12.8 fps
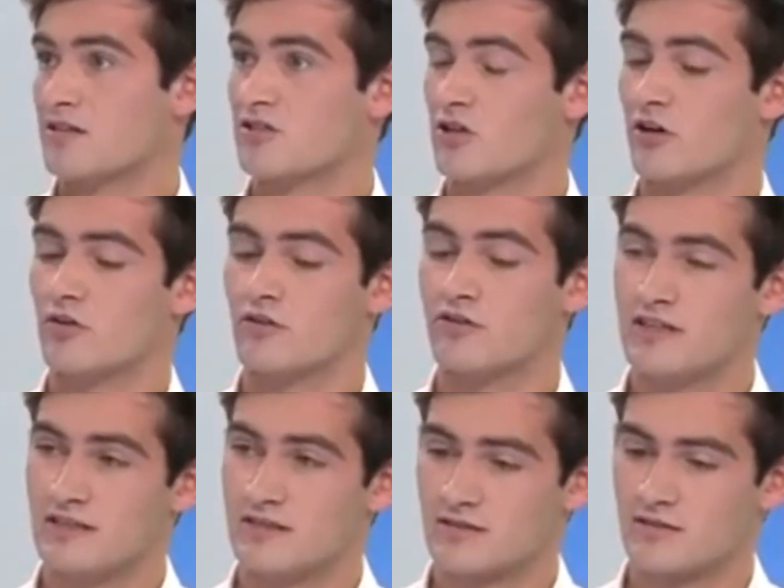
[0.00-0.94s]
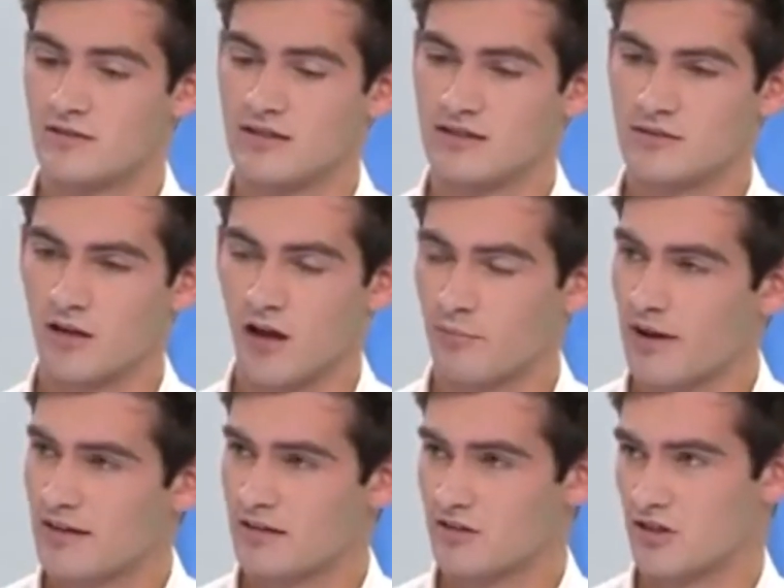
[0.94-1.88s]
And so these
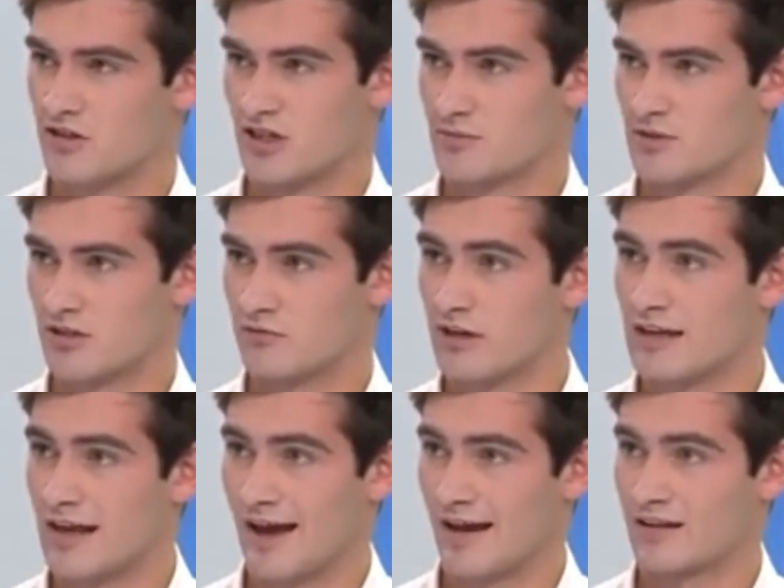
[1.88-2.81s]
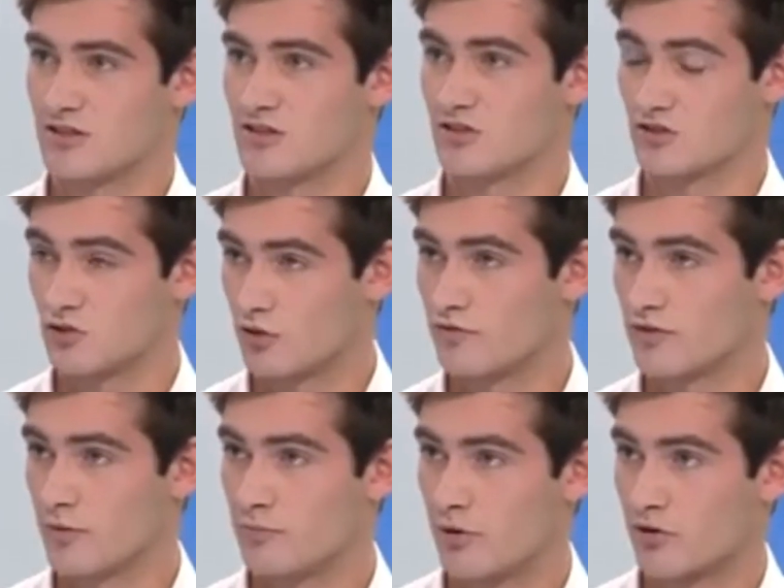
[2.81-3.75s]
unpaid internships can really act as sort of the